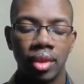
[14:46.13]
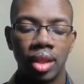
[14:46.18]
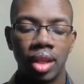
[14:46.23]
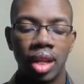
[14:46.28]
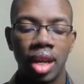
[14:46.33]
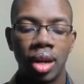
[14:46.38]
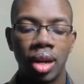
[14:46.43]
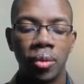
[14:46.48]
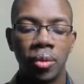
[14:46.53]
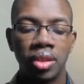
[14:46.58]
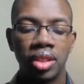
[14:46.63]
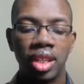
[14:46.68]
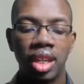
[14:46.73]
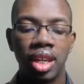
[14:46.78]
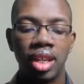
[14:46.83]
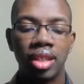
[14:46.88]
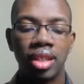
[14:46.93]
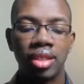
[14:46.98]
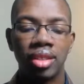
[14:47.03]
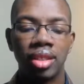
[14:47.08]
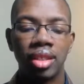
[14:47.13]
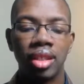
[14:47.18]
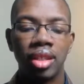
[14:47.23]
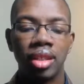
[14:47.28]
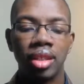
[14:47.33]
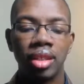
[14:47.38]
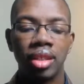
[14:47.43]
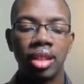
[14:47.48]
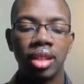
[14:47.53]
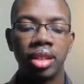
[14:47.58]
Now we'll take this
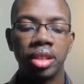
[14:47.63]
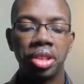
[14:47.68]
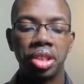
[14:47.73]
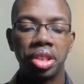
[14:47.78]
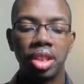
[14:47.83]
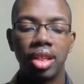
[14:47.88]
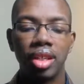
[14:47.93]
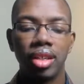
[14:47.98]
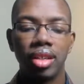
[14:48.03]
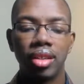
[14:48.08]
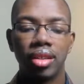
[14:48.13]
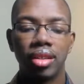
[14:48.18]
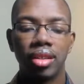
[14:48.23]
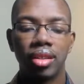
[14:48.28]
healing energy,